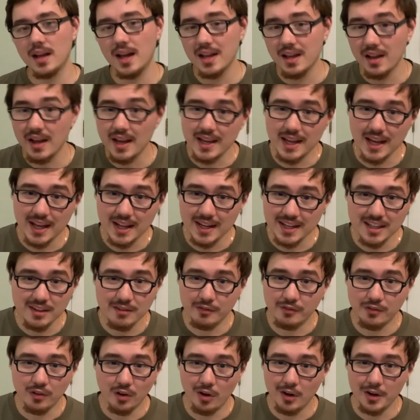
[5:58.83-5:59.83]
I gotta
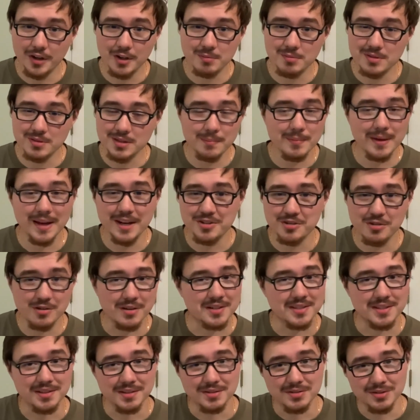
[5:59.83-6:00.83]
give volume to the
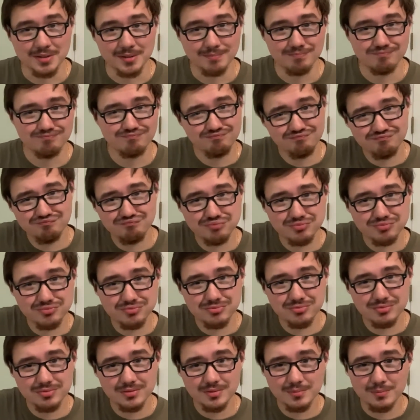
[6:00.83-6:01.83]
metric system.
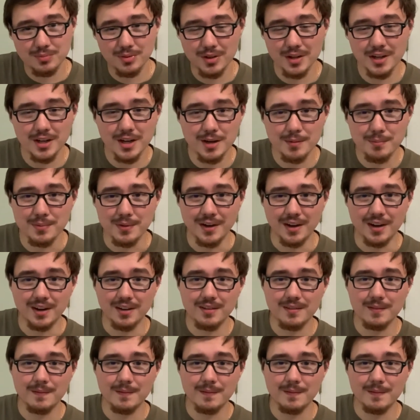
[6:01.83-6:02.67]
Put it up there.